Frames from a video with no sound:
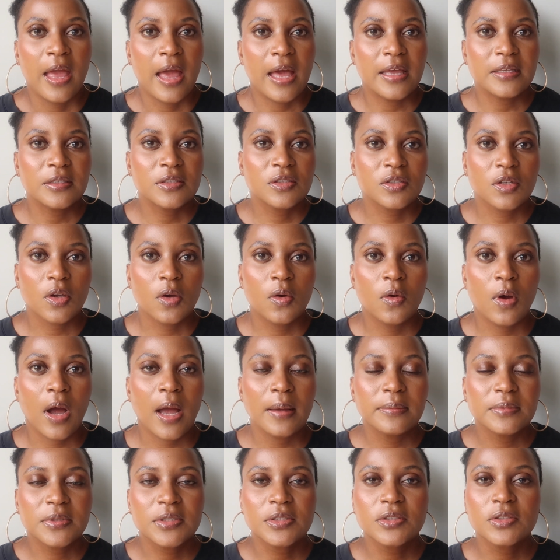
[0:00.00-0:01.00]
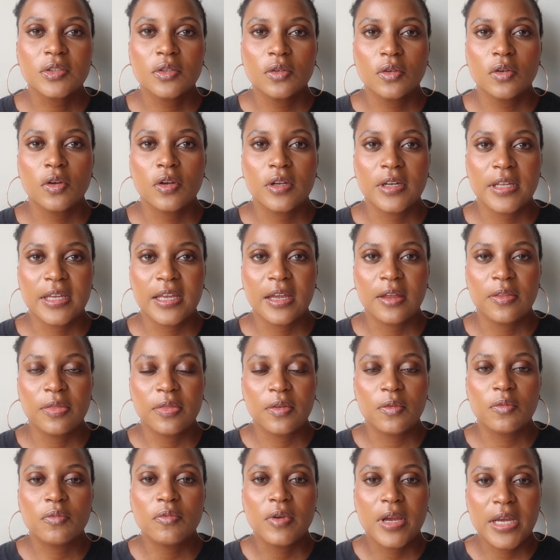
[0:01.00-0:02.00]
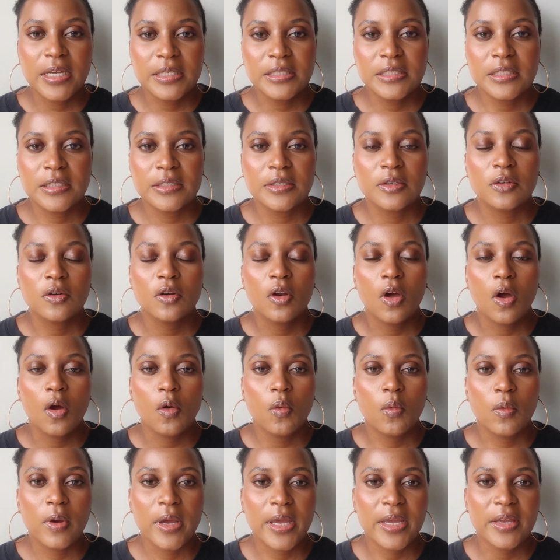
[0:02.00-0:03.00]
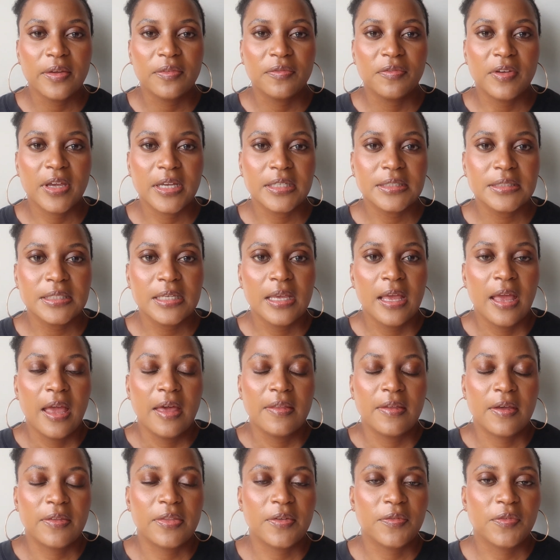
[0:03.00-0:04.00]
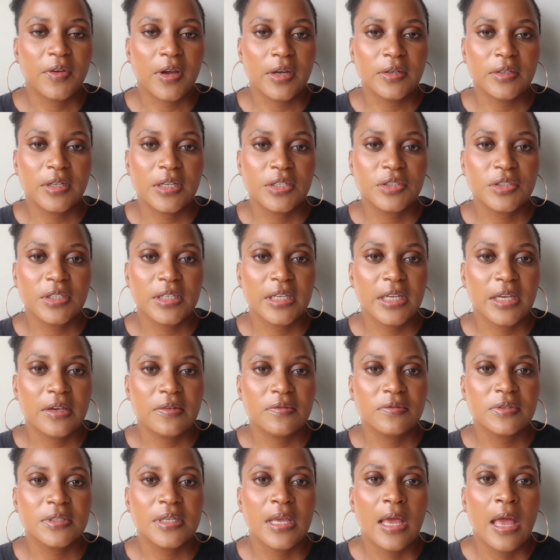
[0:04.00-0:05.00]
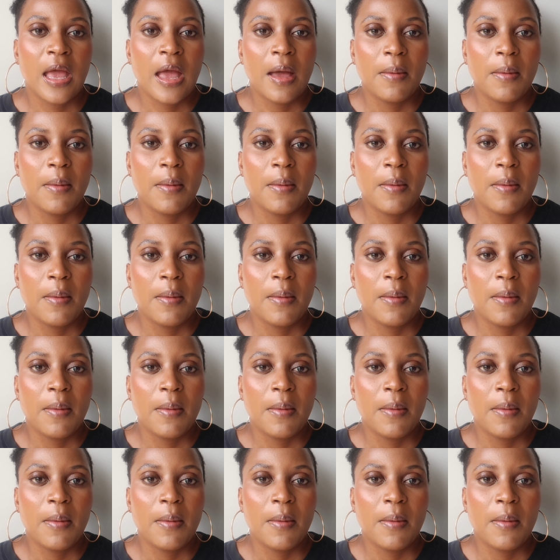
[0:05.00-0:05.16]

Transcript: and so I'm still gonna get the radiant Longwear effect that the foundation gives,